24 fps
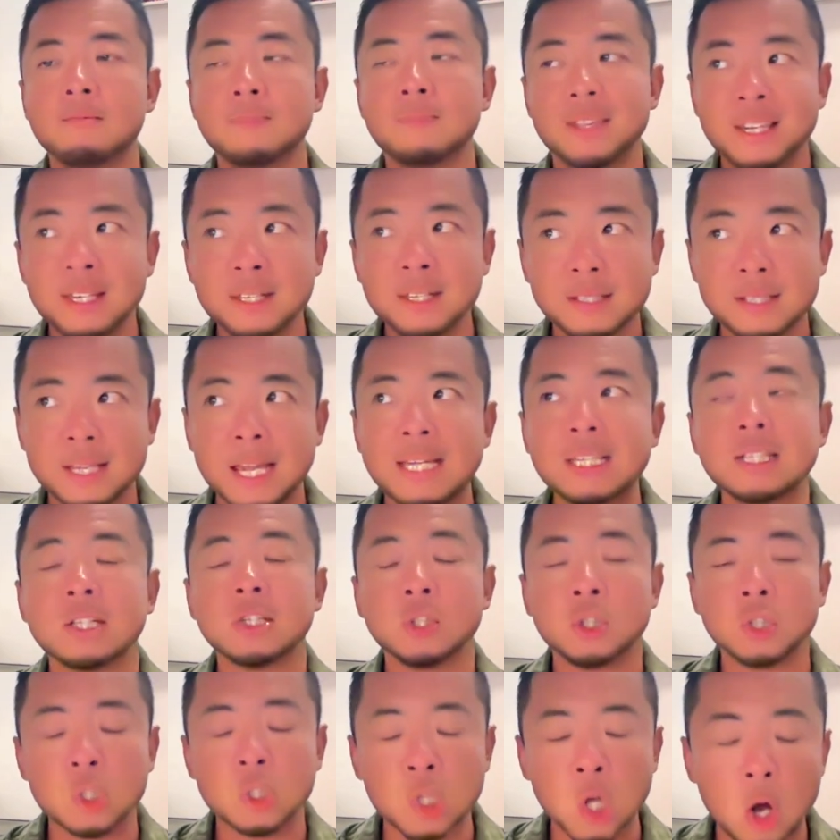These days,
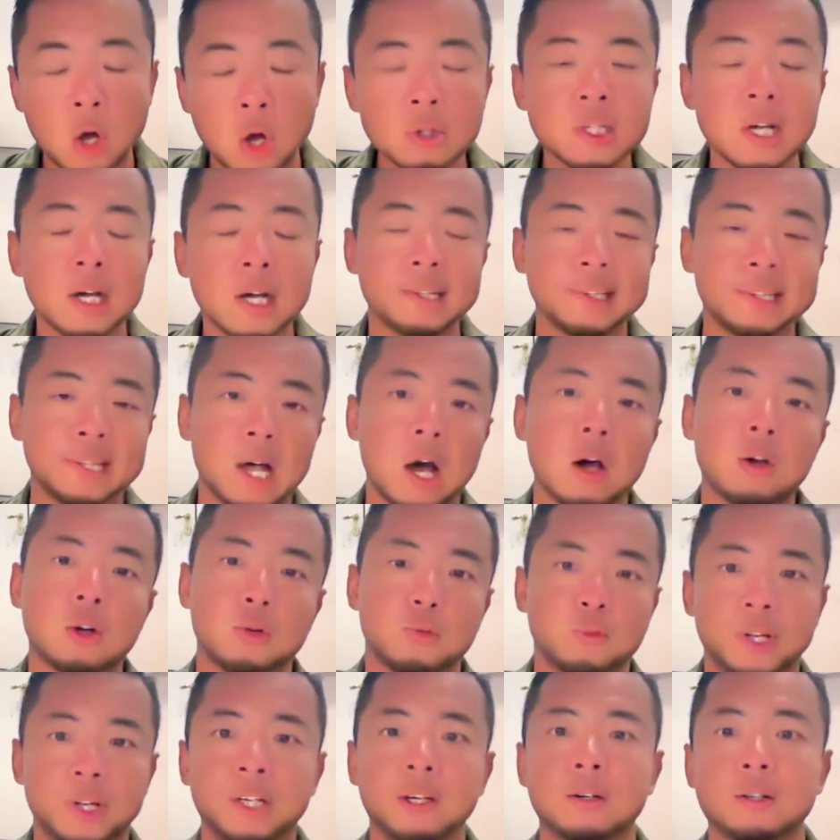not a lot
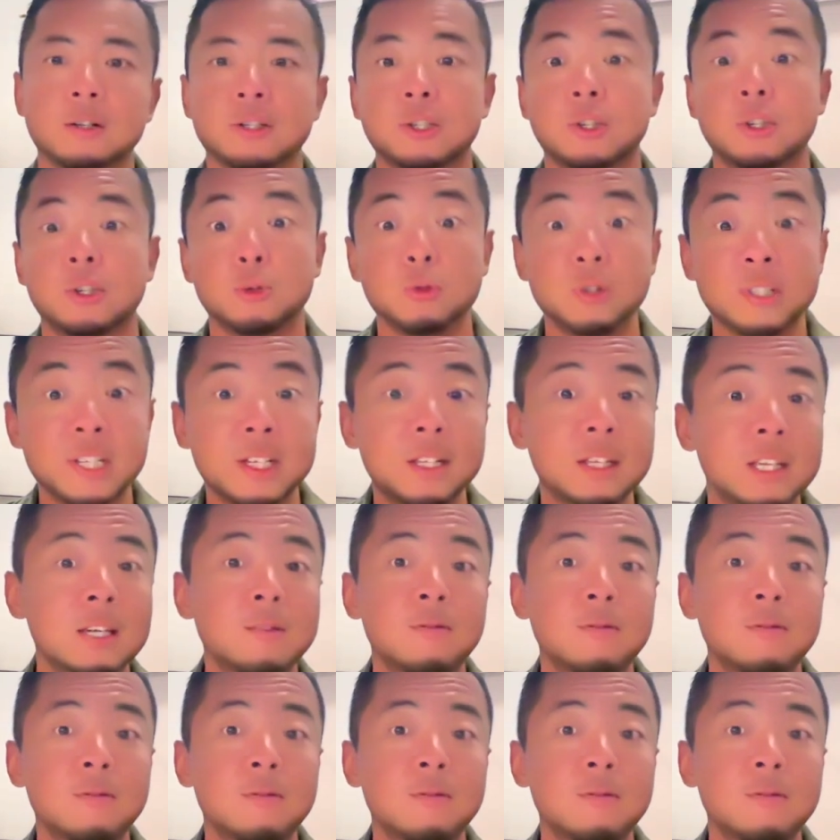of readers use it,